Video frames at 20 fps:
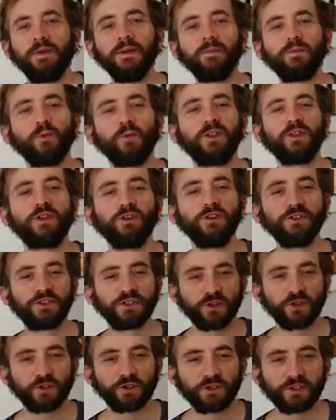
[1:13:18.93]
people with
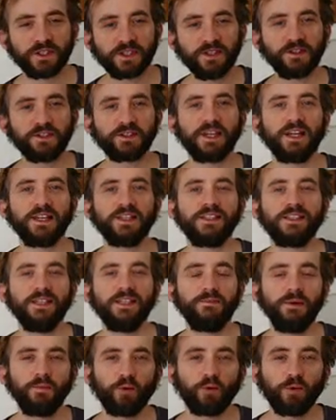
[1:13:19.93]
good social skills and I
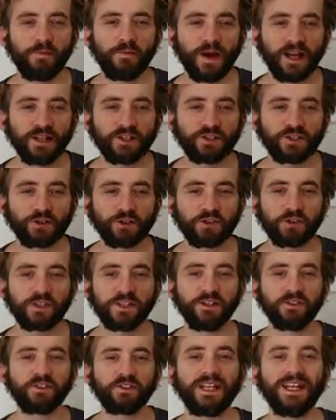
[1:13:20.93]
see people with bad social
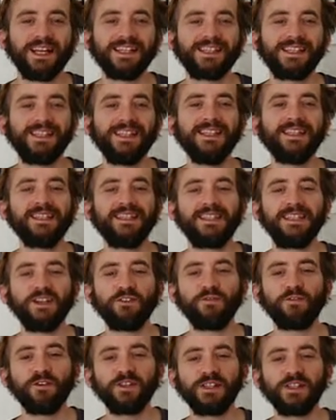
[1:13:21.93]
skills, and I see the
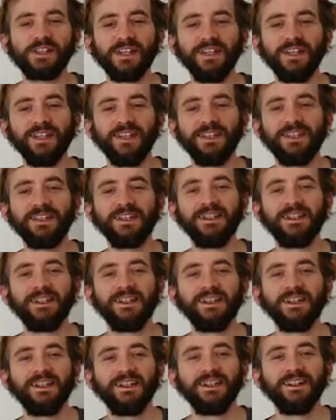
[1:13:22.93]
difference in
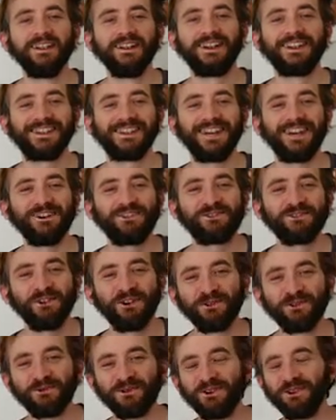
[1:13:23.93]
see
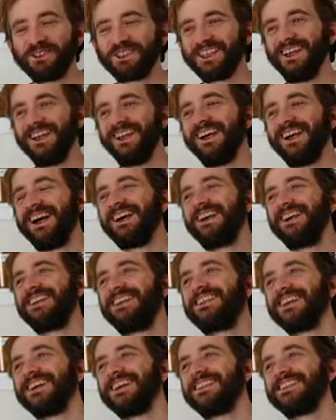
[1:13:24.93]
true your roots. I
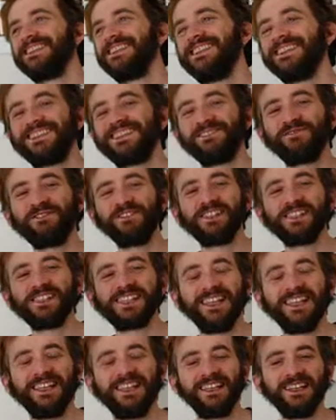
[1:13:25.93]
see the
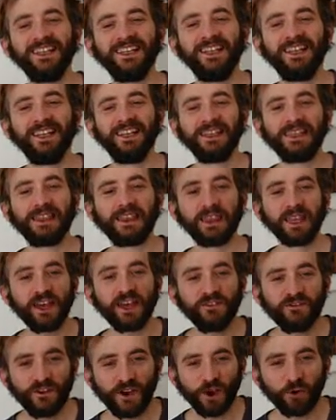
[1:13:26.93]
difference in
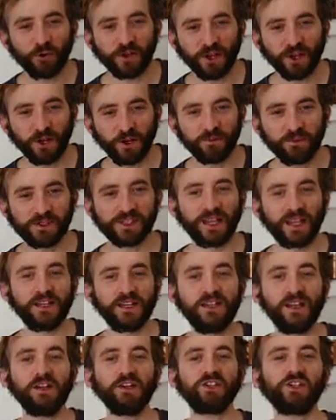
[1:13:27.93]
life outcomes,
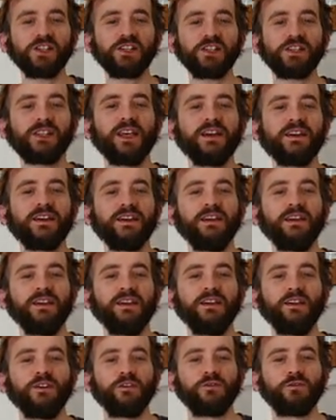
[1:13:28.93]
like not just
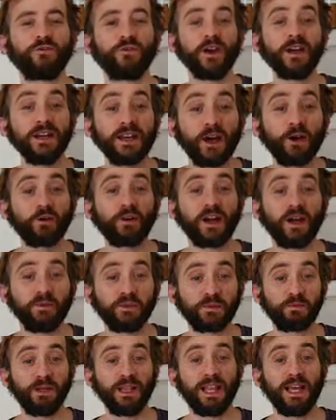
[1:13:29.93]
like friend
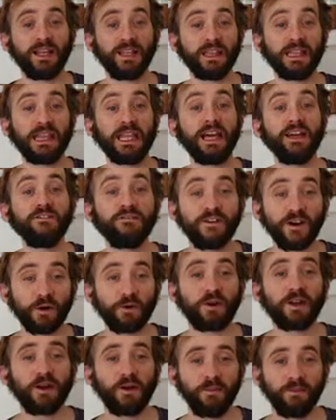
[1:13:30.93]
outcomes, but like life
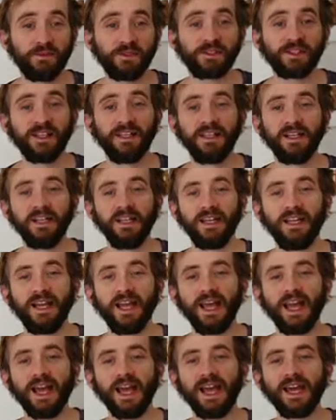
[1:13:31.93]
outcomes.
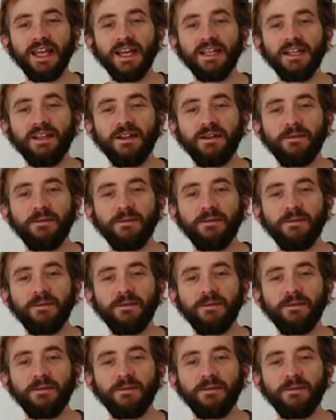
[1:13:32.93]
And